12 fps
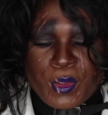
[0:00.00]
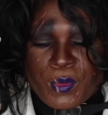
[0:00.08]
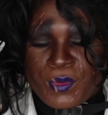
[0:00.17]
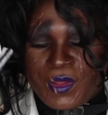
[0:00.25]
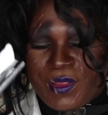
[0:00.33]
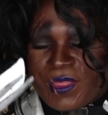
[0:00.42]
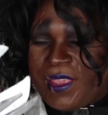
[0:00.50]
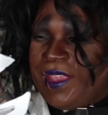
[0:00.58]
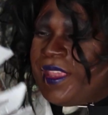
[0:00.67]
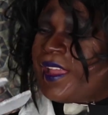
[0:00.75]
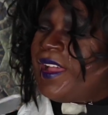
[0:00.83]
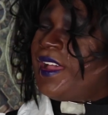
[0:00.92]
What do you
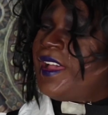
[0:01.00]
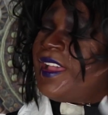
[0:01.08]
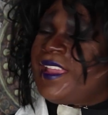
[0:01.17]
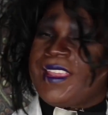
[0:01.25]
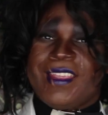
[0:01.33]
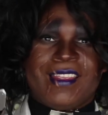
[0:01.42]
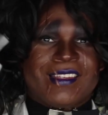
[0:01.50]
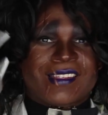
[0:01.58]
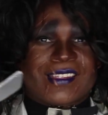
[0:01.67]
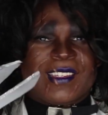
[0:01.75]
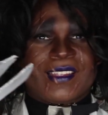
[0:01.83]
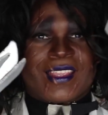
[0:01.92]
think,
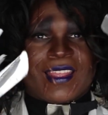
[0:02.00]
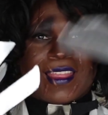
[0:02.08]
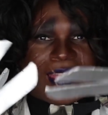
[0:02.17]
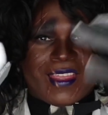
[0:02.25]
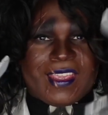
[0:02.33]
guys? Look at